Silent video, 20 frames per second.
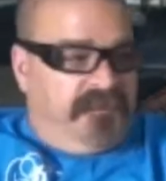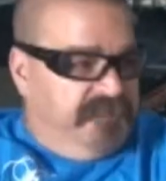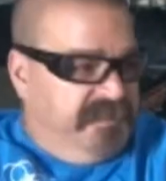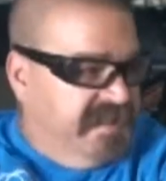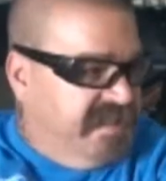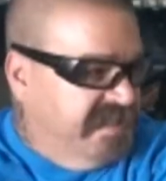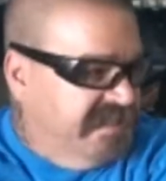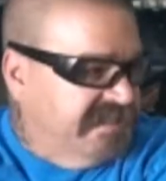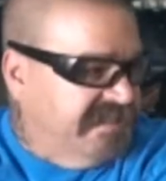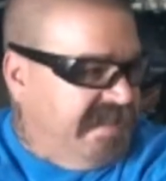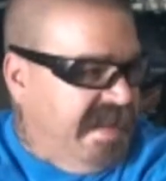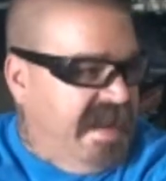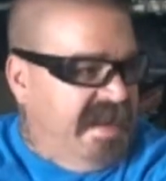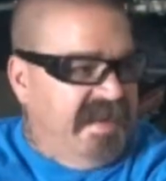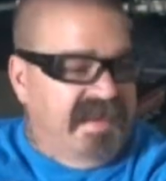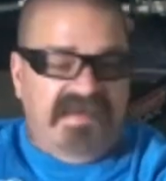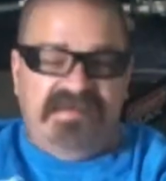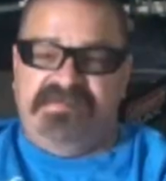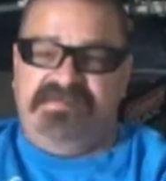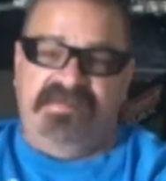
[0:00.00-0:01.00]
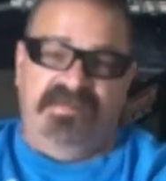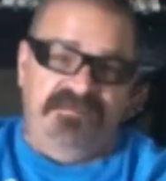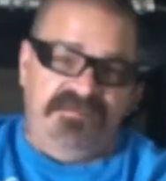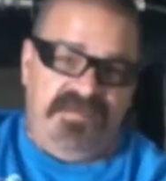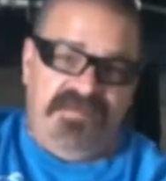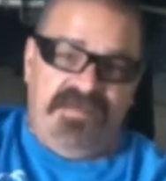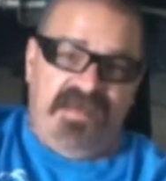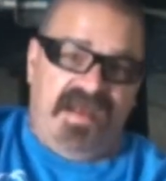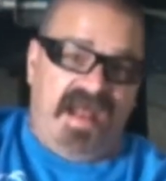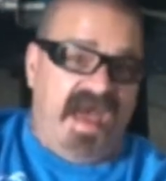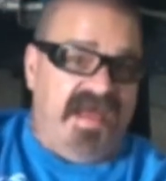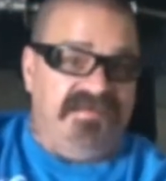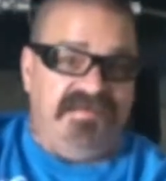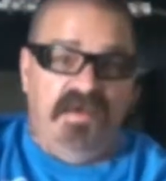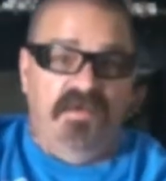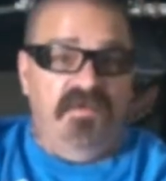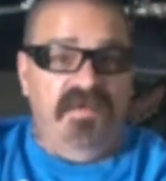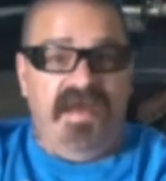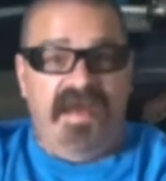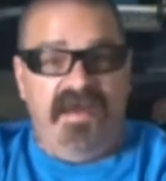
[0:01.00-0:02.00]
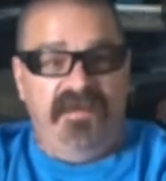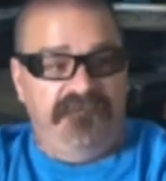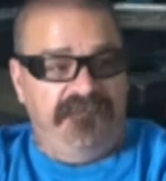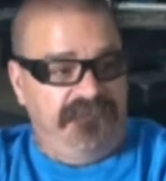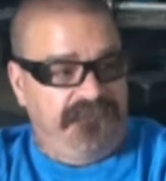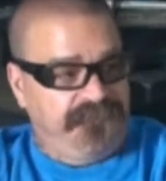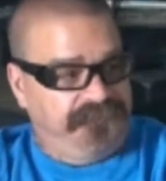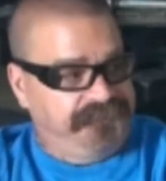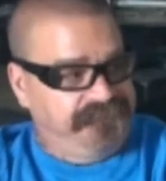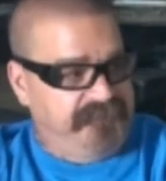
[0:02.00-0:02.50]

Because Dan has something that I don't have,